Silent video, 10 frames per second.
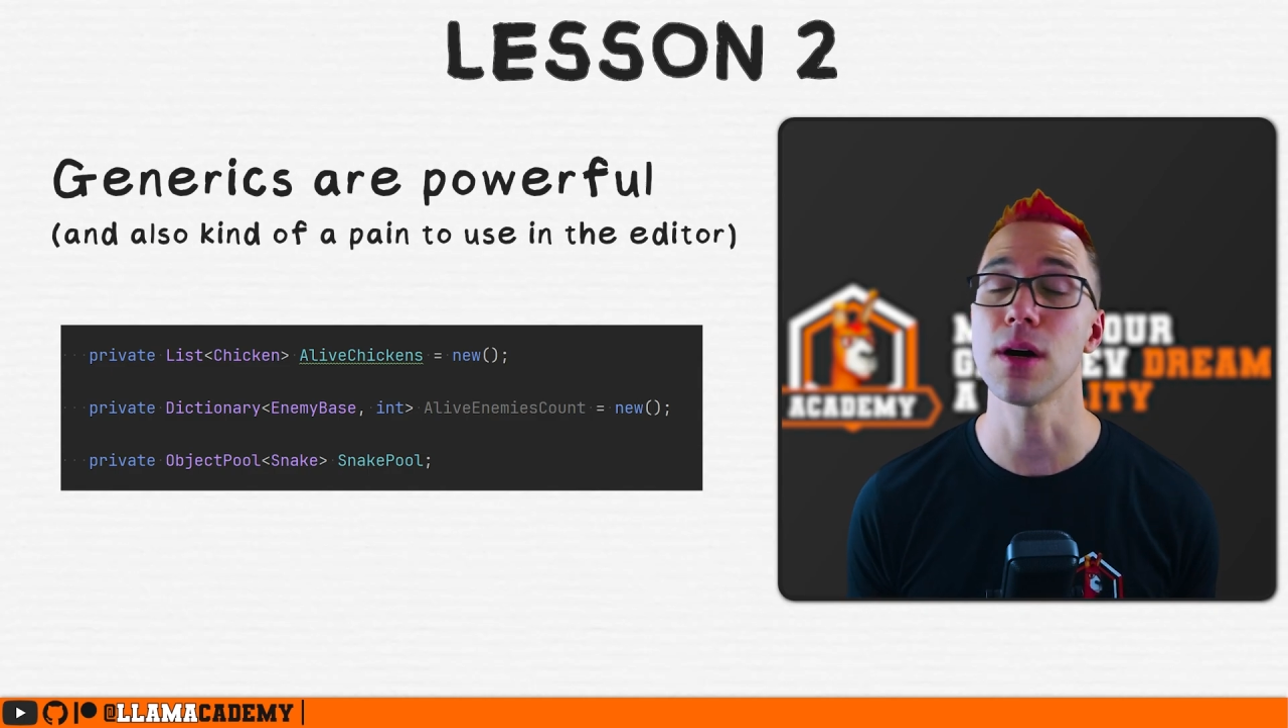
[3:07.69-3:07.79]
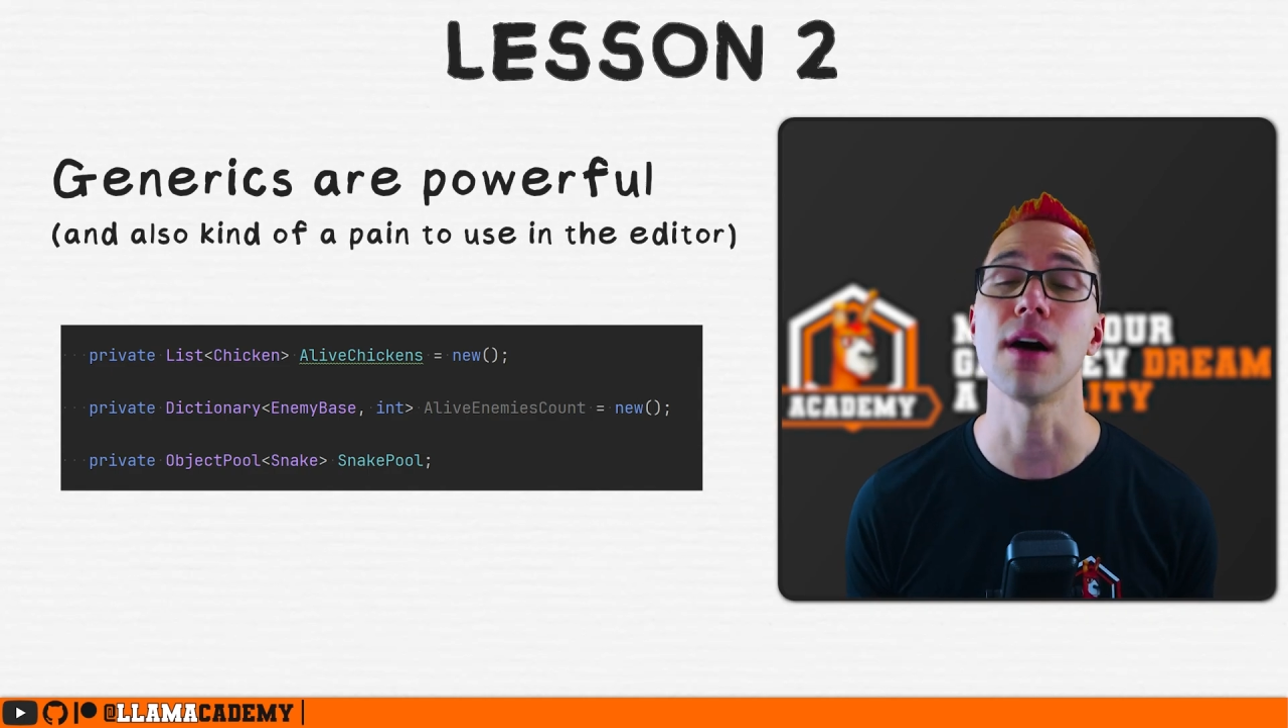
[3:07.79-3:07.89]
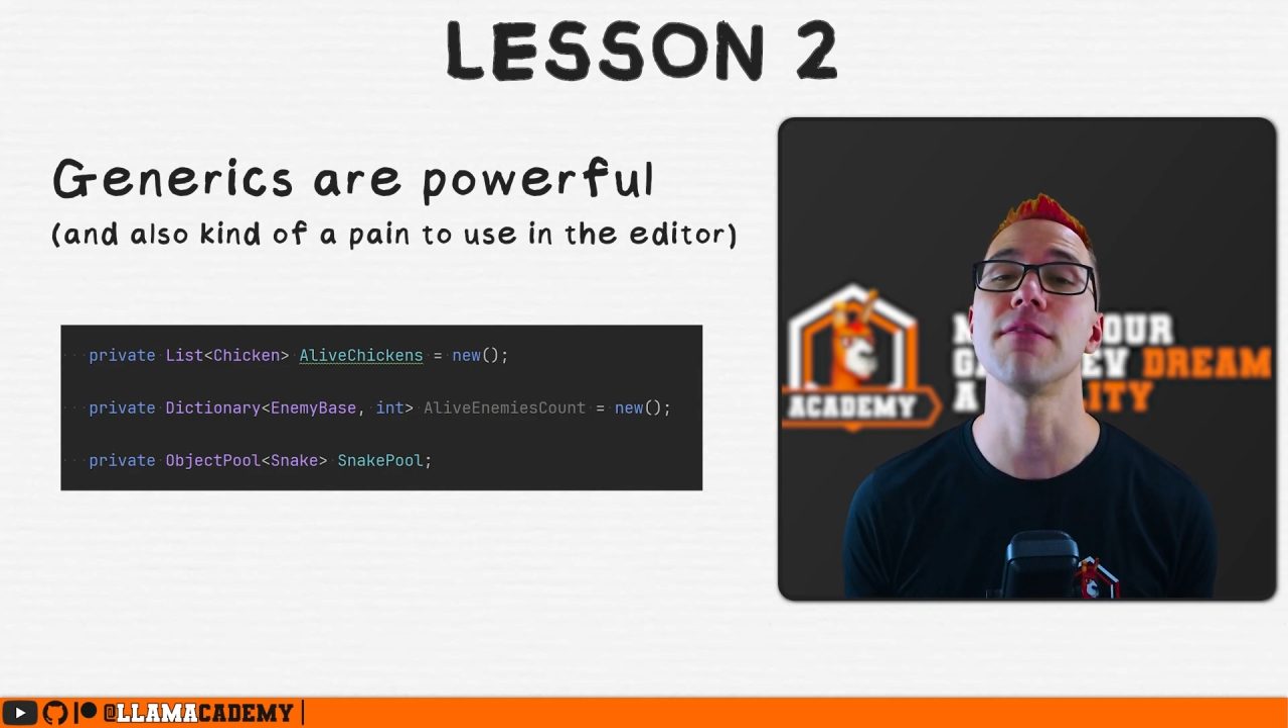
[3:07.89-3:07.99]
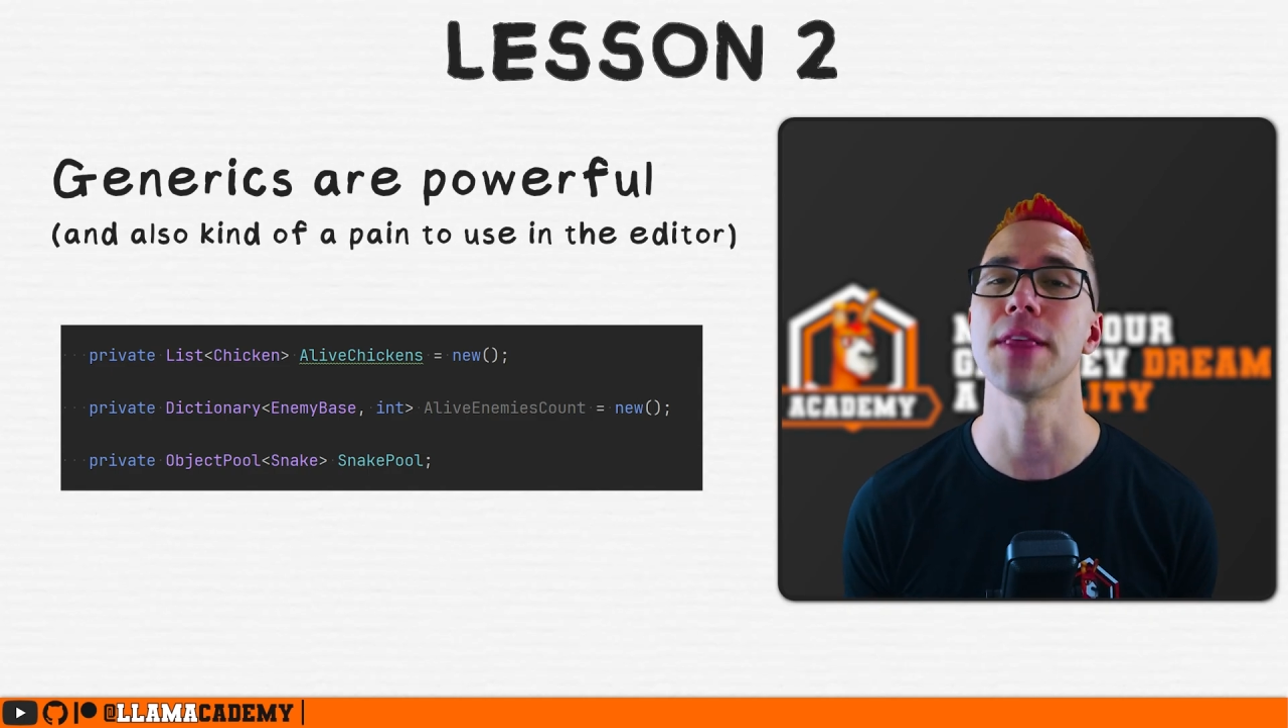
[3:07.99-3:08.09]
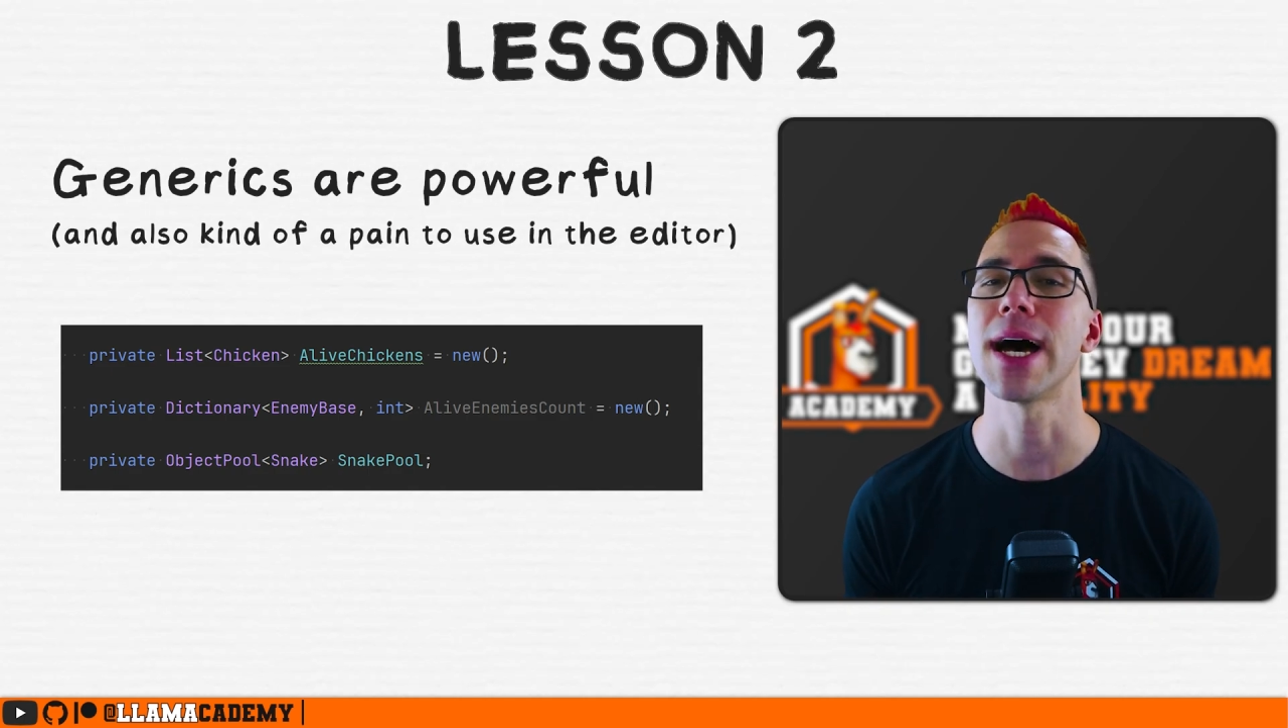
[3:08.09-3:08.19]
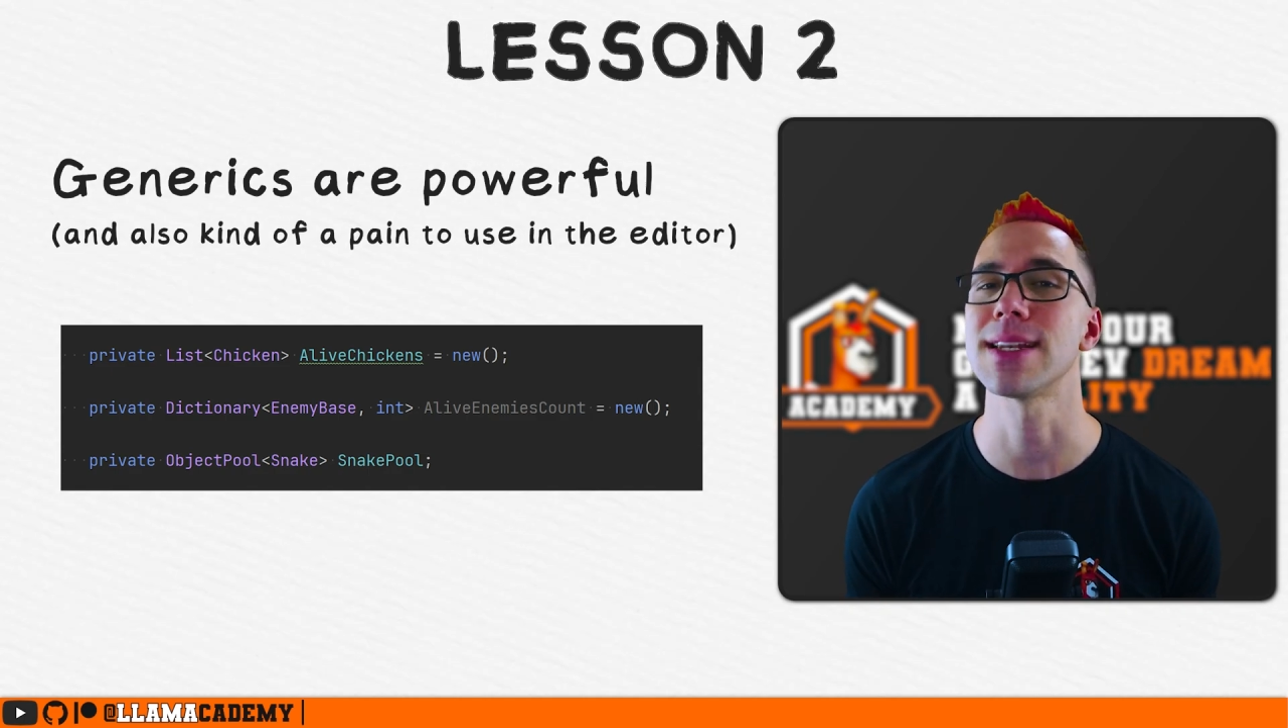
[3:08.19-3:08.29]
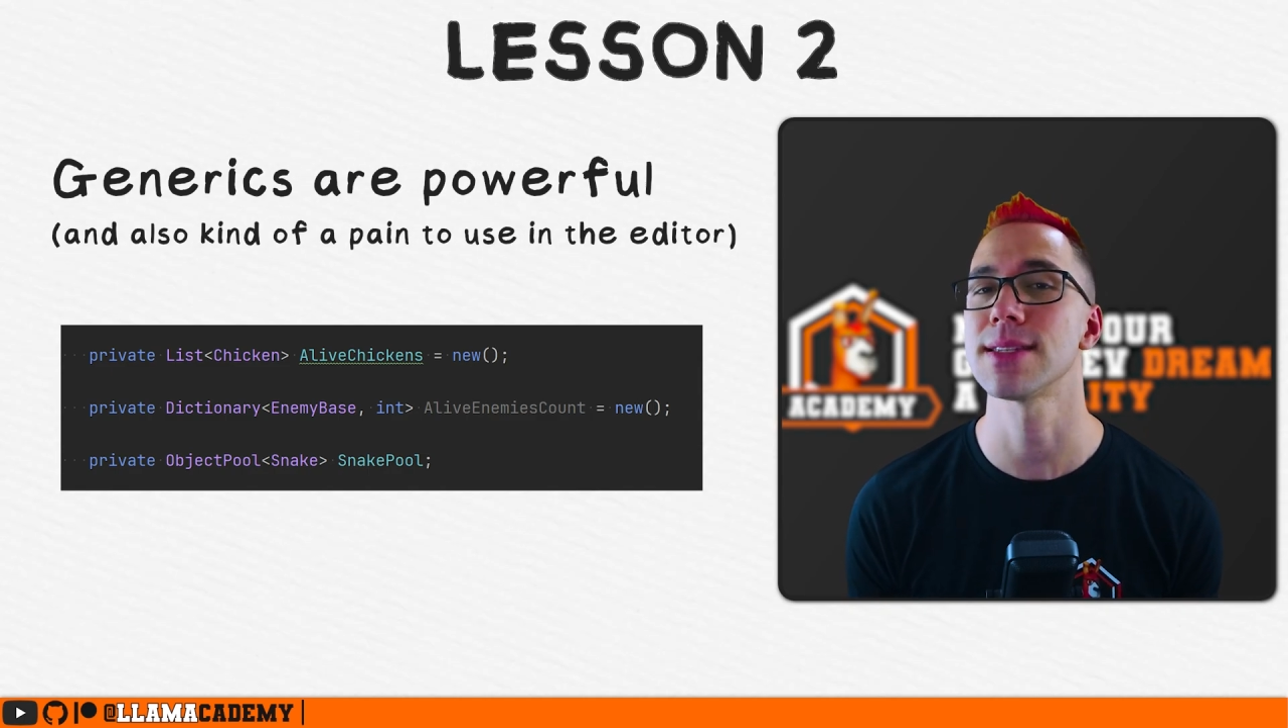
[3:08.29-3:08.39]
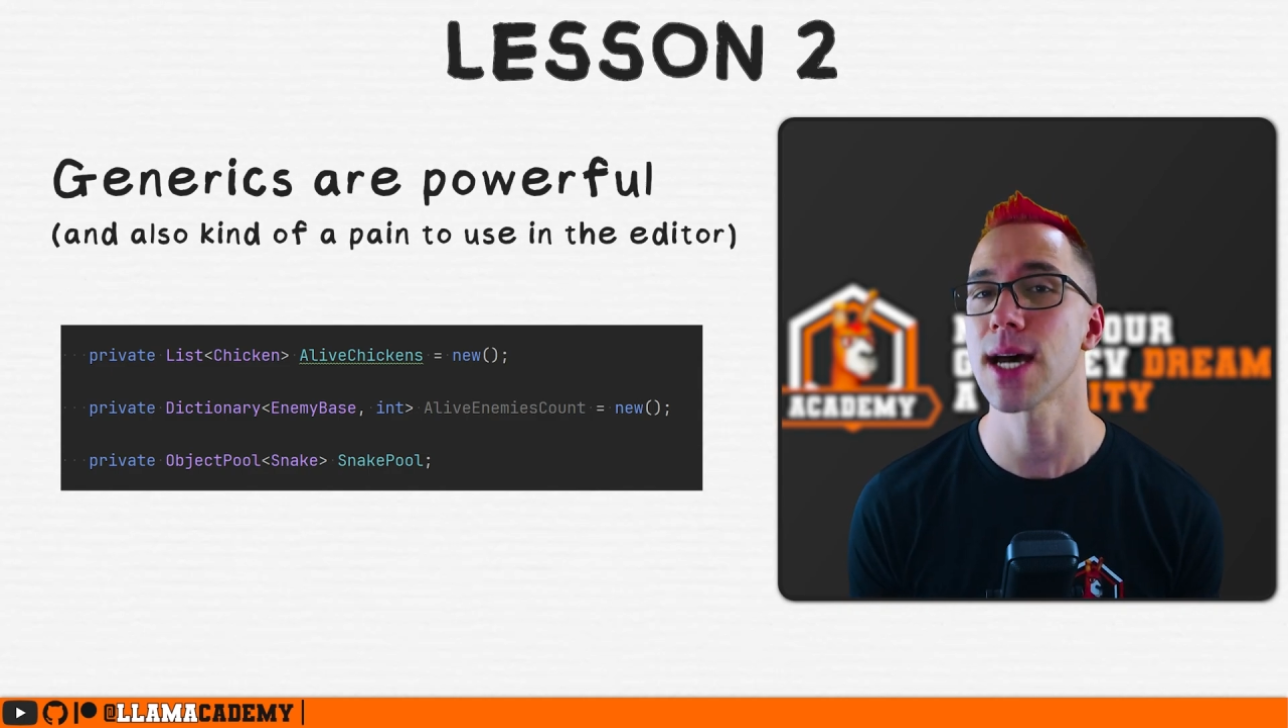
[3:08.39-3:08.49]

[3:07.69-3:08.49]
of that